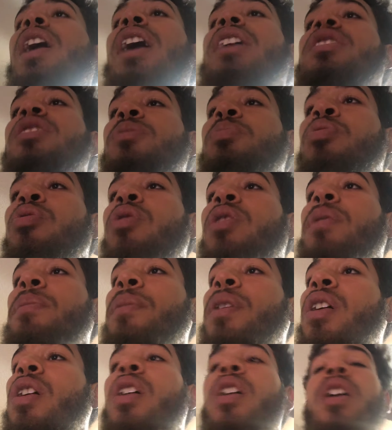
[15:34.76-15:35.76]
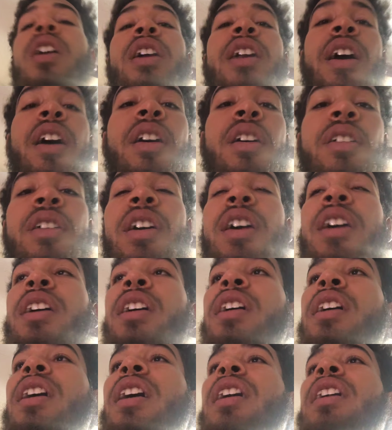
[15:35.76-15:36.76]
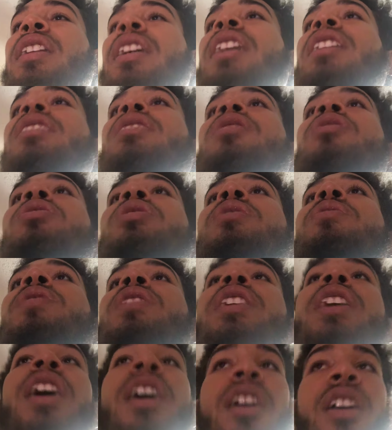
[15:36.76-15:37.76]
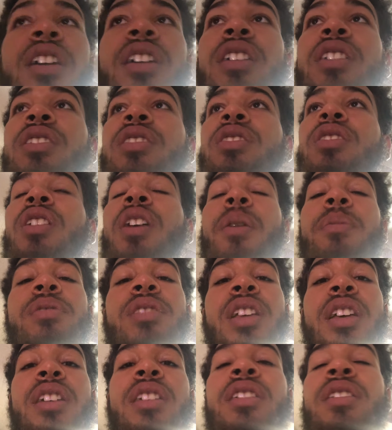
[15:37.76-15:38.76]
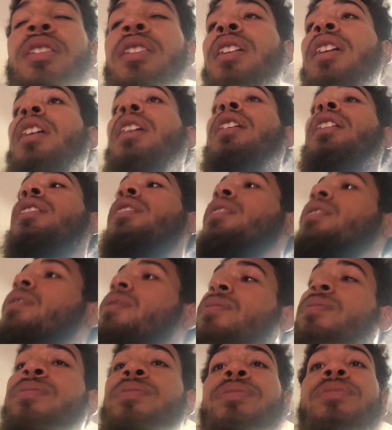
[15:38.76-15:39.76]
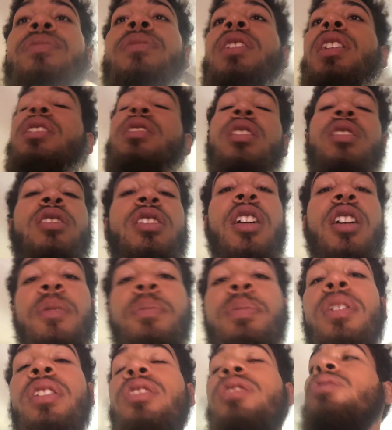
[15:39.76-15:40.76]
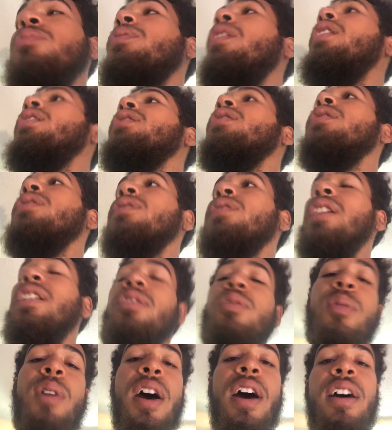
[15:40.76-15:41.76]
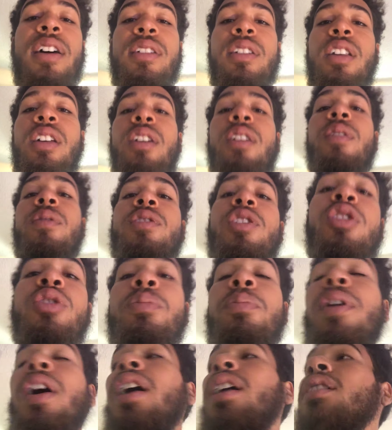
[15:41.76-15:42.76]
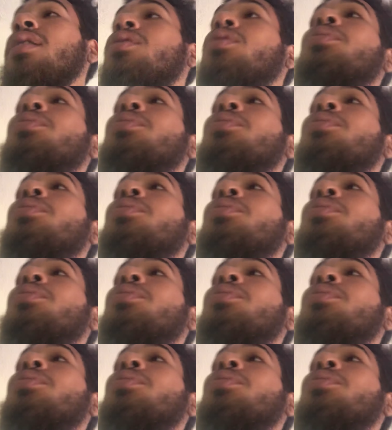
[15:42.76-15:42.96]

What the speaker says: I just poured my heart out, and they don't even care. You know what I'm saying? It's a tough pill to swallow. That's why I love Tupac.